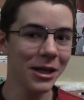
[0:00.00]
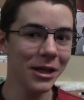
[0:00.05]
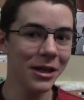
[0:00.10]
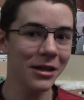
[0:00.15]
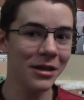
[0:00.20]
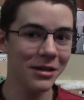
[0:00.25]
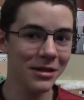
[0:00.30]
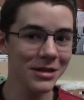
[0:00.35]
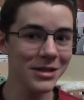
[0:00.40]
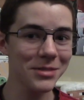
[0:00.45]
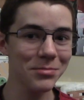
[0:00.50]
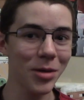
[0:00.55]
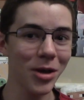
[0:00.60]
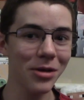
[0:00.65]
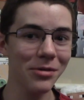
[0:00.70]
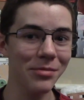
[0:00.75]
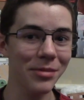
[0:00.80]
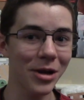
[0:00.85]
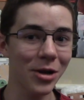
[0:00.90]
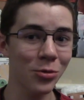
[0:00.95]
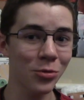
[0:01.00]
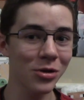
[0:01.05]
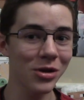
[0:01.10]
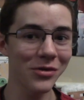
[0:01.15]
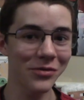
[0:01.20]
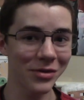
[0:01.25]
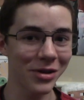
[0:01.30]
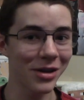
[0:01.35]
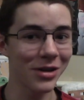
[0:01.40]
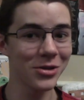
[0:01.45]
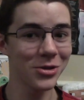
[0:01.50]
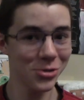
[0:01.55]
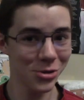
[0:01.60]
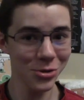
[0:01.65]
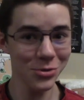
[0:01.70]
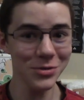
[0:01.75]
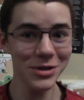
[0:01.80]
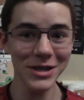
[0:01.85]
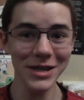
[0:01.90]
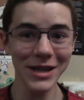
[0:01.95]
this bugbear would have done
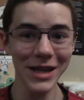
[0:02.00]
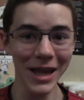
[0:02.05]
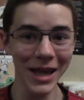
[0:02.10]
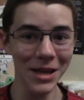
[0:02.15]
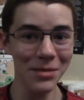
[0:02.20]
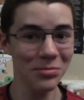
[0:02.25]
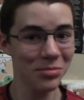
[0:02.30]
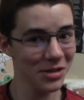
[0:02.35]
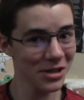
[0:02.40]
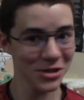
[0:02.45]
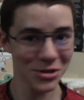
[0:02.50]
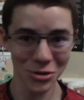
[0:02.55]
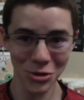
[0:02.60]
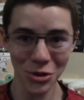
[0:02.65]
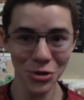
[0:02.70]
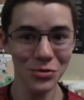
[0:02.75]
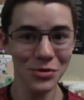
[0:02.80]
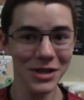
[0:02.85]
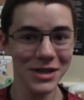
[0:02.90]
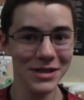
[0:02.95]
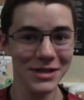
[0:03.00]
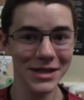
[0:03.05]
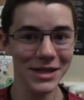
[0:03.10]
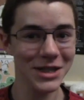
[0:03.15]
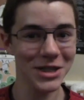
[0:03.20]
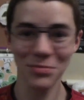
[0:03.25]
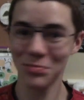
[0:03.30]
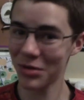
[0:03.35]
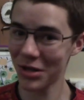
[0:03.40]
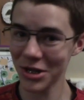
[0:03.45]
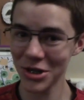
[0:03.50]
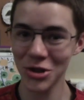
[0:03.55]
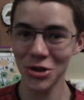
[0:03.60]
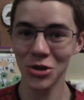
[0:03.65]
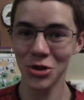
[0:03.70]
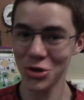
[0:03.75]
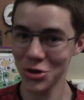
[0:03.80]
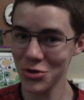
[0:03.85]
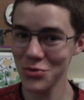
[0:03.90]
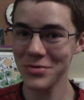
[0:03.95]
2d8 plus 2d6 plus
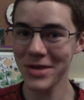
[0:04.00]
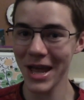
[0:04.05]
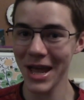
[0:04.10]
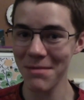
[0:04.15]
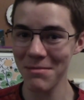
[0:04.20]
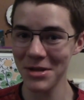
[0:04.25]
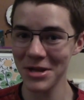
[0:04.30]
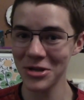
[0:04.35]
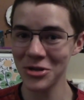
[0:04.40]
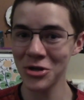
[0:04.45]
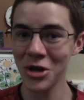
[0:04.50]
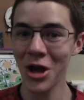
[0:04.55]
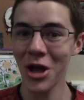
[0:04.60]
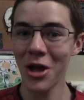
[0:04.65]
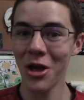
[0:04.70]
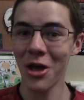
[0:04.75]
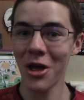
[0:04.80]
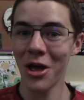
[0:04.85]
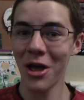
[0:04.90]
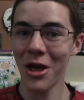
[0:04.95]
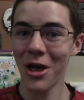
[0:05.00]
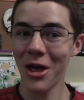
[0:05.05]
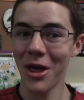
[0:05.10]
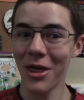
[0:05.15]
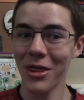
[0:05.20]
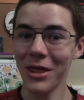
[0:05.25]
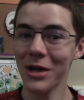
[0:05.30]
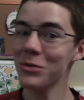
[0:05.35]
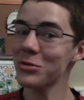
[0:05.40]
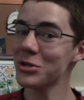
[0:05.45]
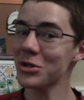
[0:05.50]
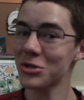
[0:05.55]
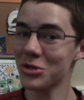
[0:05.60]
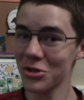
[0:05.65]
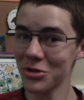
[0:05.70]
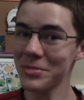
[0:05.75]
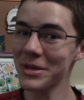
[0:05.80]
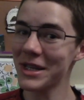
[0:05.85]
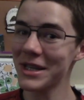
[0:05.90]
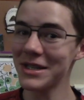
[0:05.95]
2 damage. That was
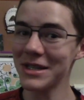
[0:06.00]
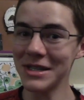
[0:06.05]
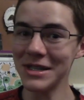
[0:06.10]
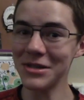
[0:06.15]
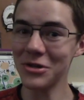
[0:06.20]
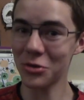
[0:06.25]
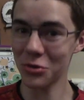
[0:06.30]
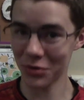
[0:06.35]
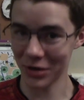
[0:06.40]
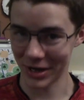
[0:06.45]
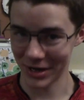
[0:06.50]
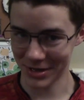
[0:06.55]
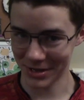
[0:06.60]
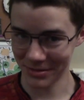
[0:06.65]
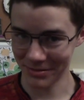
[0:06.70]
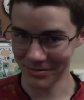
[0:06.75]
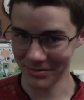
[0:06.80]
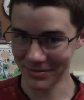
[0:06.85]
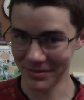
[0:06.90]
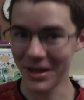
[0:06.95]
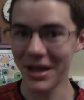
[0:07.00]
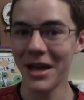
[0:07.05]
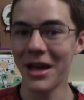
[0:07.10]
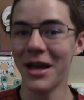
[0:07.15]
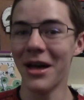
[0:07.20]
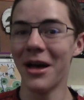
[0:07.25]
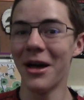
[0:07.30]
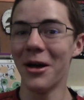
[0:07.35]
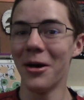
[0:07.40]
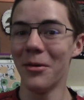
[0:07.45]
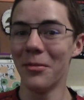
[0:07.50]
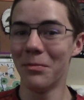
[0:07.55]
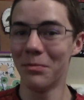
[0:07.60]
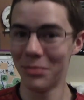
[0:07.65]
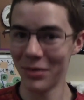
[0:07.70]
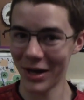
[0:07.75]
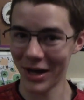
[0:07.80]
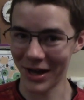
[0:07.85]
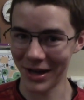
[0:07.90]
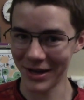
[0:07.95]
assuming he didn't crit.
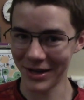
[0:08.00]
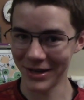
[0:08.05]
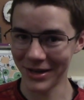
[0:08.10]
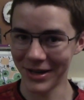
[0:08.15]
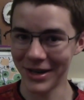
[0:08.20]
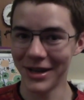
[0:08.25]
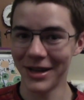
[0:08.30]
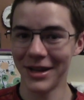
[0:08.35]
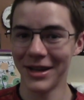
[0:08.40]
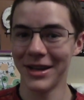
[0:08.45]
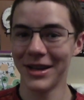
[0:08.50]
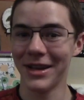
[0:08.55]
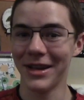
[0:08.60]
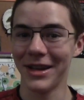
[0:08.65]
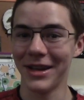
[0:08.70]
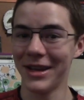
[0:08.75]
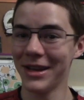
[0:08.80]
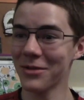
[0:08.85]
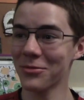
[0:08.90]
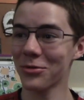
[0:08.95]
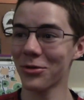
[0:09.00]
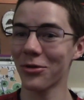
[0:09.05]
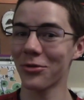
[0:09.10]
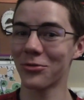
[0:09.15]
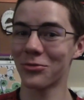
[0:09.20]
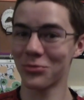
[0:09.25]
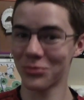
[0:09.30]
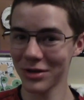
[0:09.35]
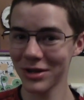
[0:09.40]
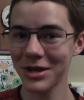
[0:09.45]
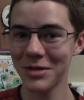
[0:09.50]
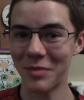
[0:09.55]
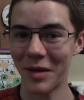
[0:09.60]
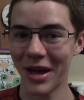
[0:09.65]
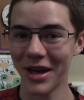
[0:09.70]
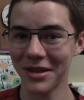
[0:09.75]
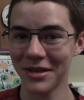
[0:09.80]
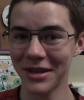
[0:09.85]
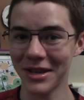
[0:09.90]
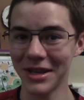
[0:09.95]
But he rolled really
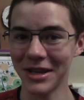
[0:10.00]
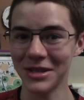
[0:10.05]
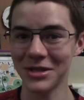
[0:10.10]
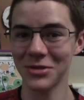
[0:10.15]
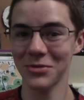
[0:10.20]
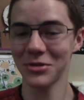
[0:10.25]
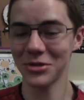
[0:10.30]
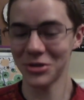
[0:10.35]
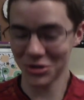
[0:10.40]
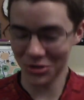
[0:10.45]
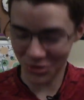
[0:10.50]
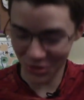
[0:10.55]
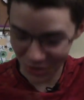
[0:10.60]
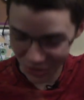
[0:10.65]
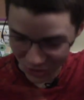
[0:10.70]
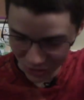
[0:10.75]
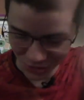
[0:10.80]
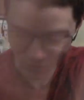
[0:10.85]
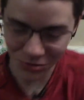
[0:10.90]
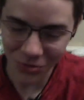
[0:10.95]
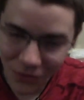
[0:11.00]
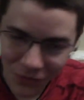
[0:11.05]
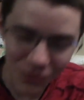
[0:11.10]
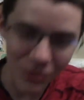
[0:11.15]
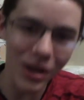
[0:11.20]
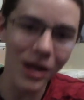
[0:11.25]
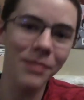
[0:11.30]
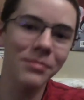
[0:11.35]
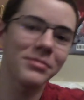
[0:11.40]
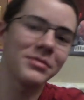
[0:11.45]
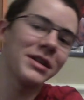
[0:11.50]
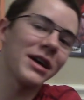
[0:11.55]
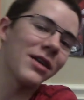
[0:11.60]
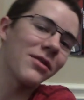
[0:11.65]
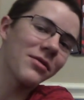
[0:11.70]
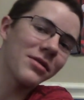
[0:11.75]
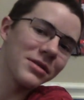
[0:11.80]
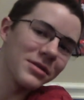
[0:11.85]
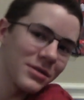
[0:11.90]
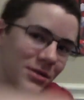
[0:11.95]
badly, and so he just flopped down and